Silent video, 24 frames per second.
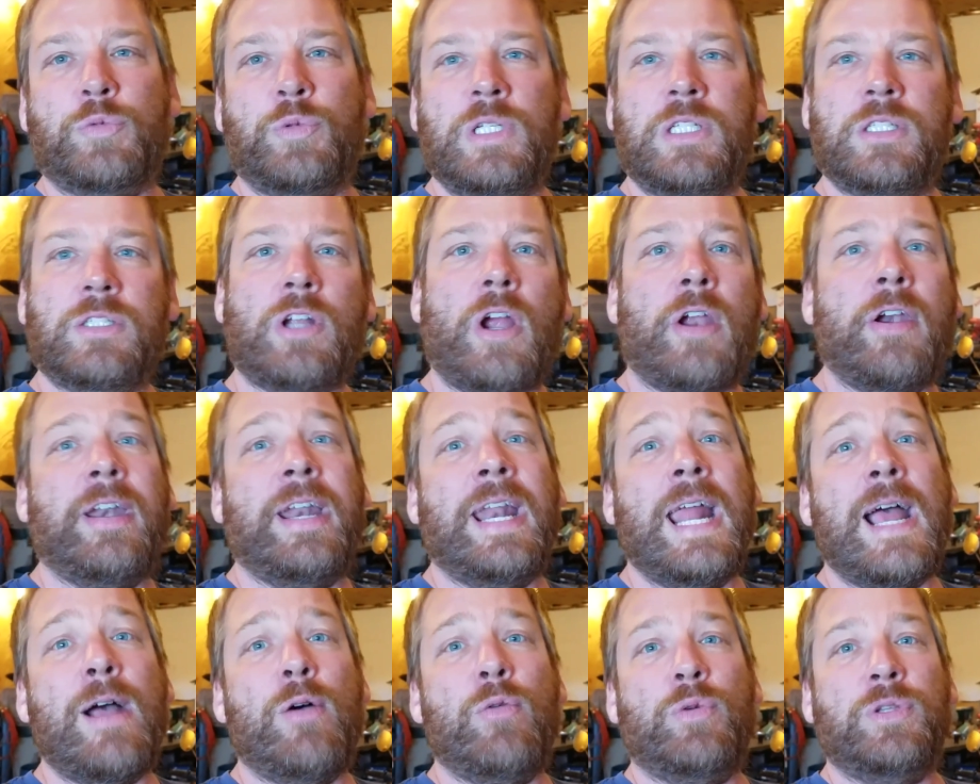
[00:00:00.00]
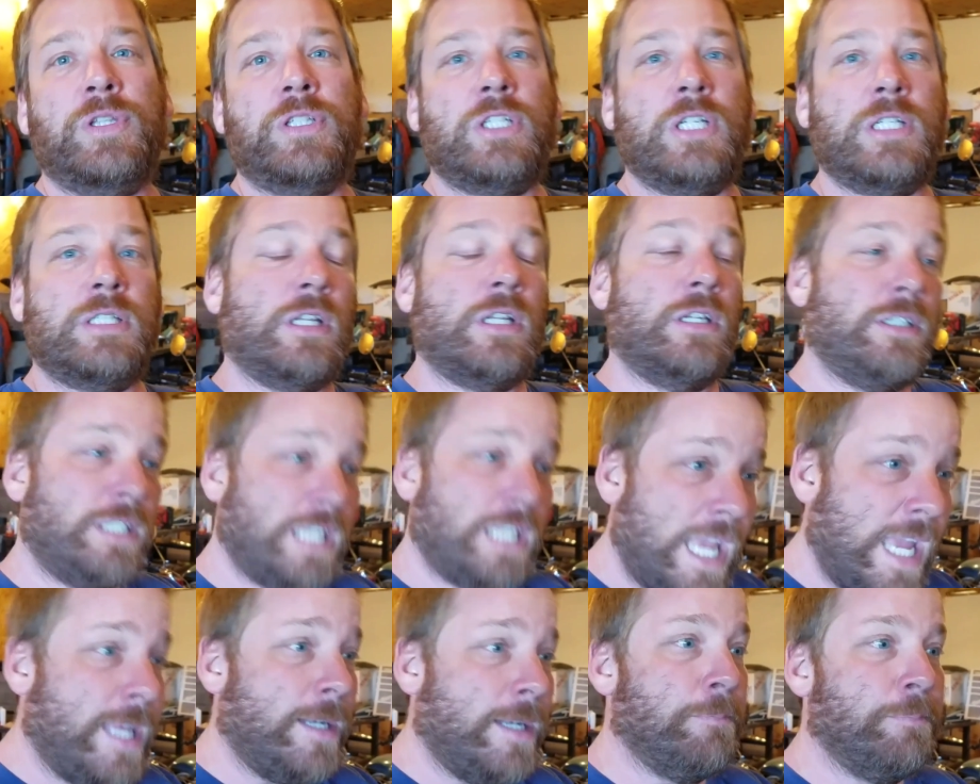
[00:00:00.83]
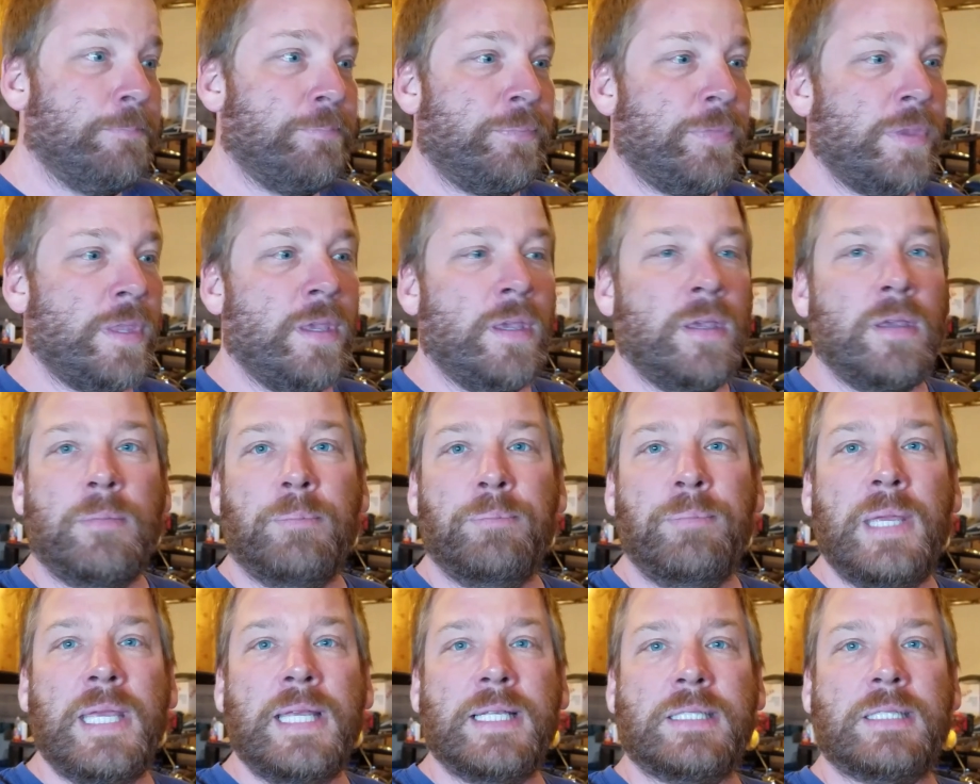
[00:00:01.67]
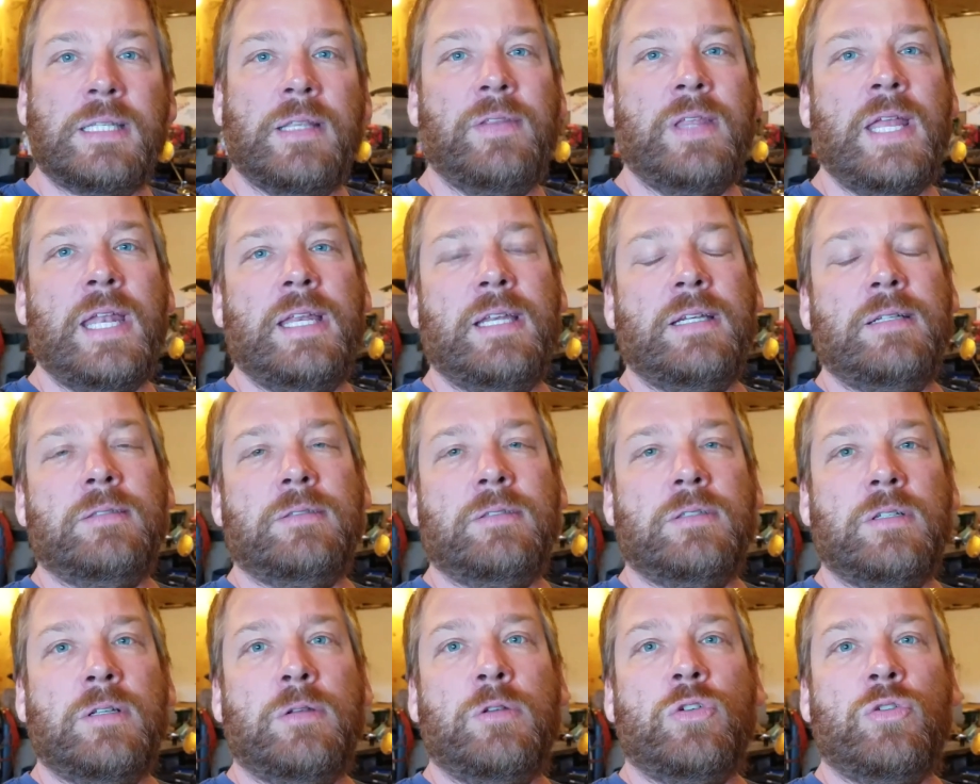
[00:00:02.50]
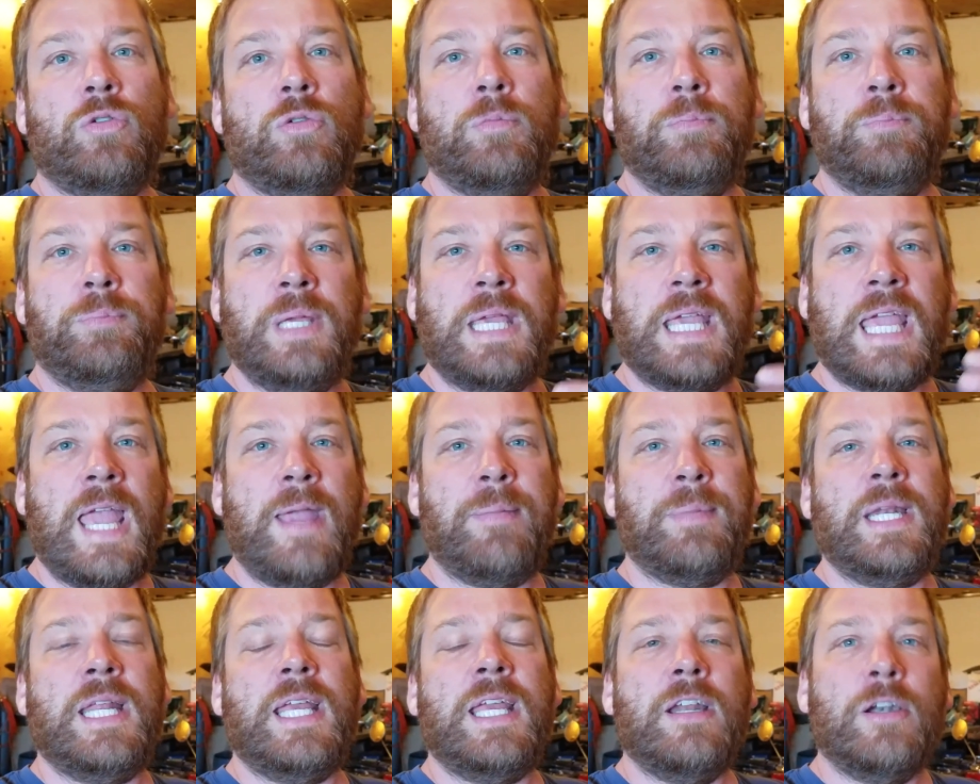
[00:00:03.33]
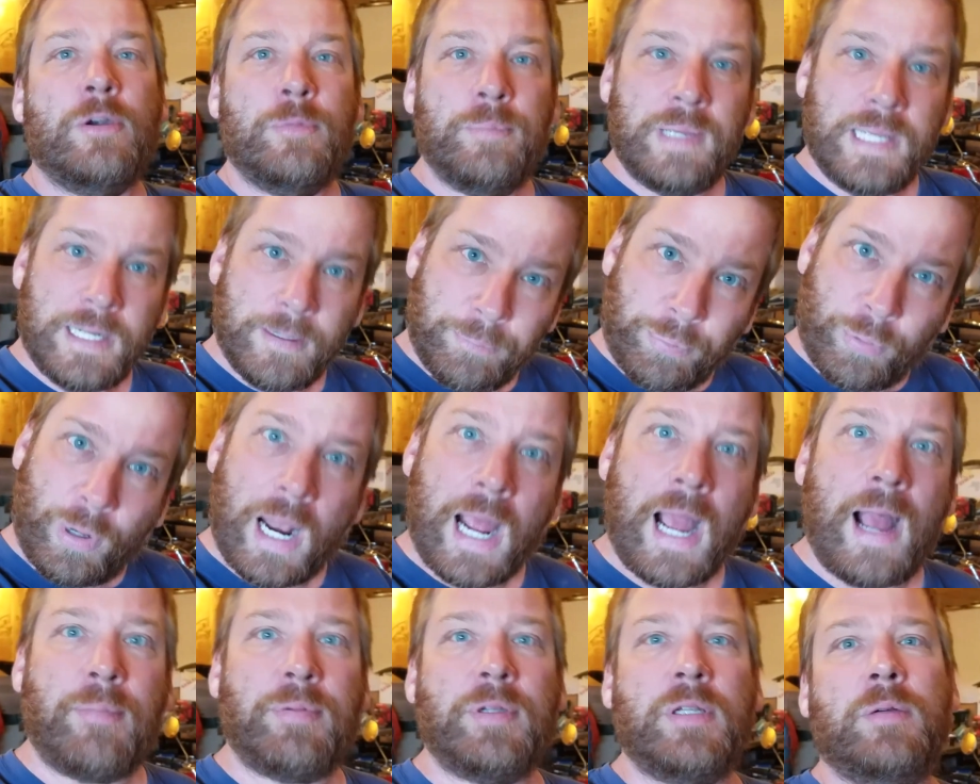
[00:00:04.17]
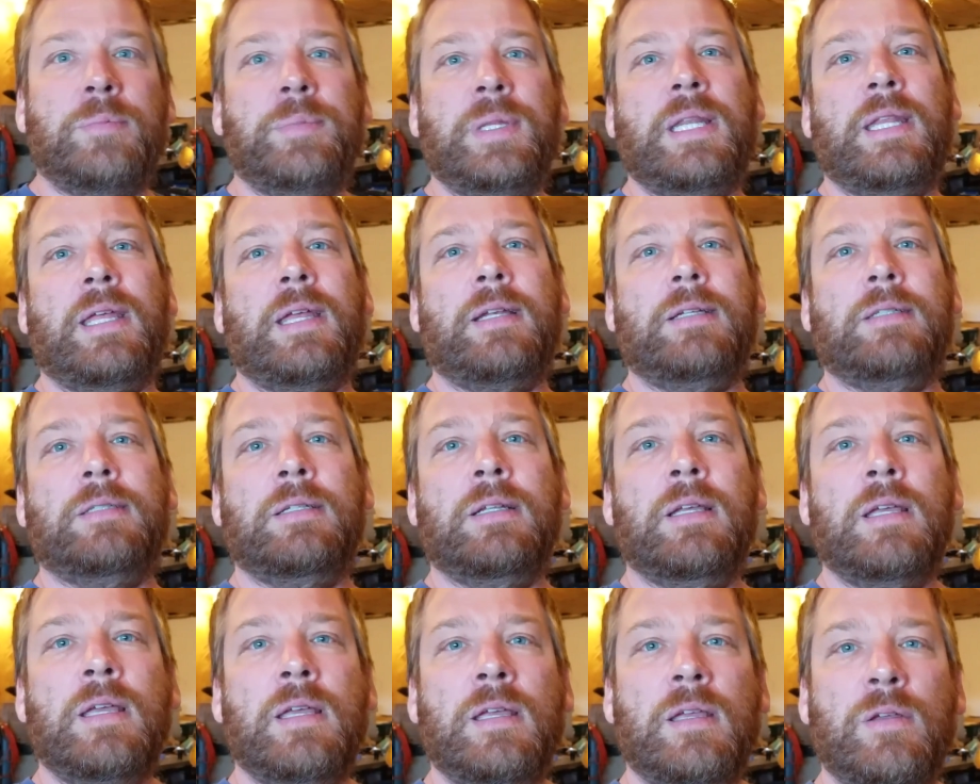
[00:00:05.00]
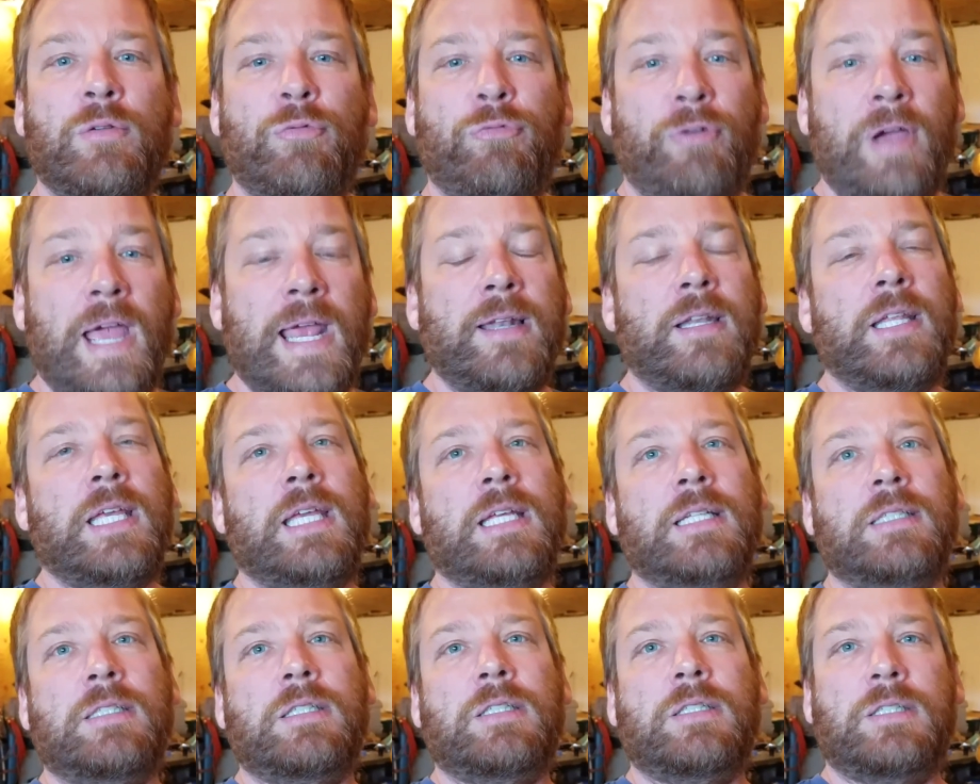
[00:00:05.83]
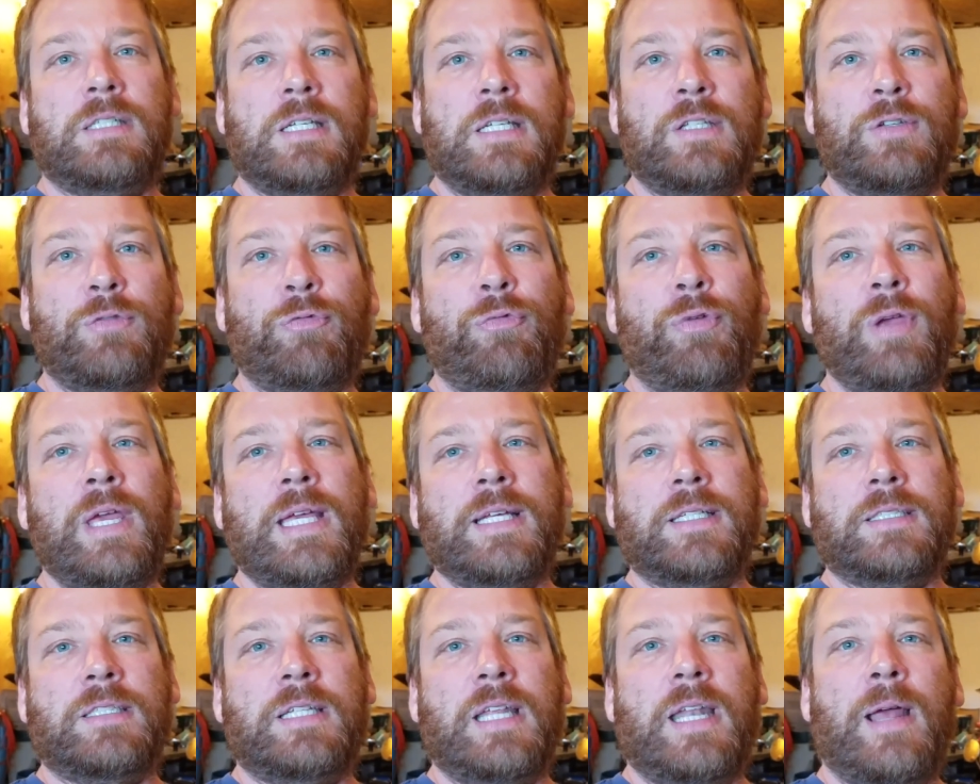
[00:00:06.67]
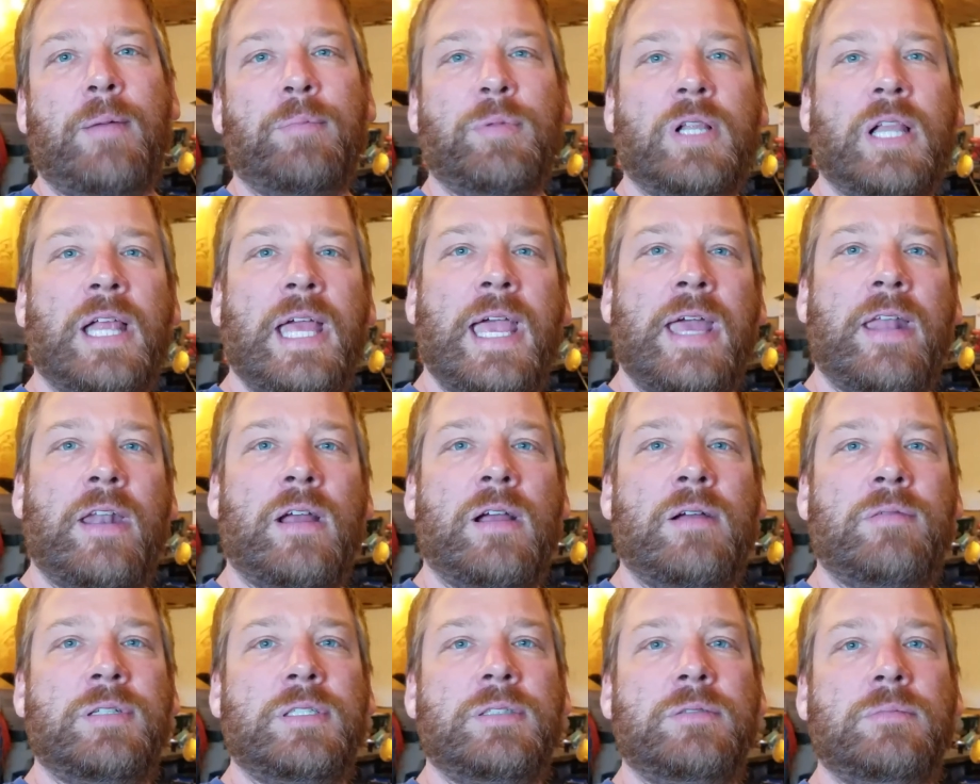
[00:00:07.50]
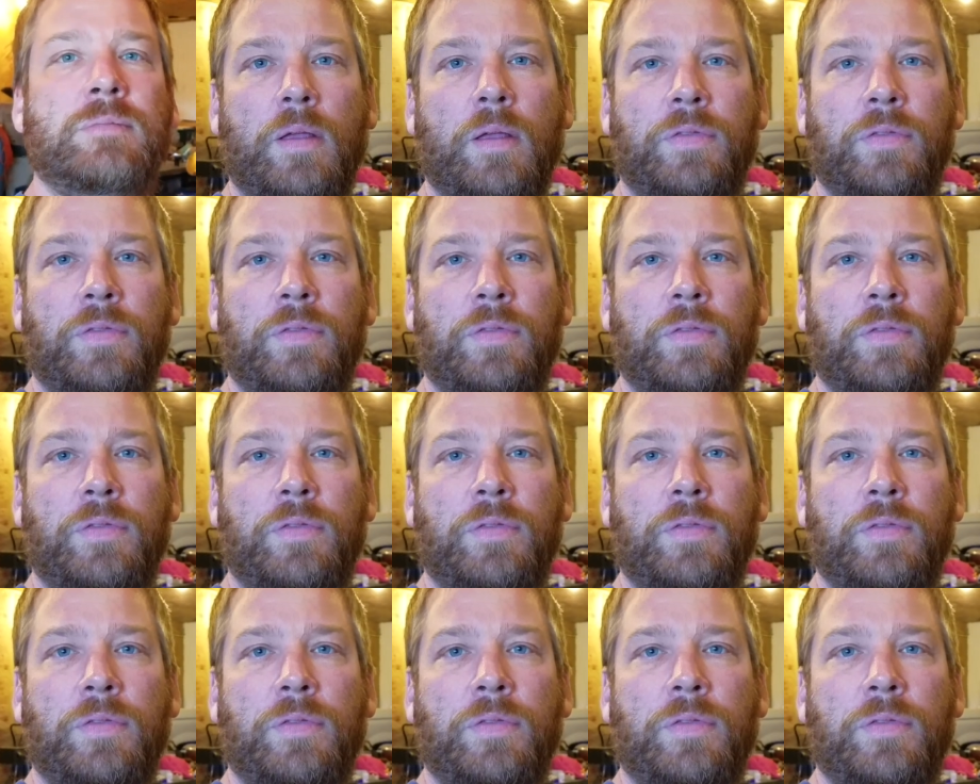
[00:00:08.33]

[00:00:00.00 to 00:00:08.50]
We started out with just a dead miss, and then it became an intermittent problem, and then finally it's fixed, and I'm glad of it.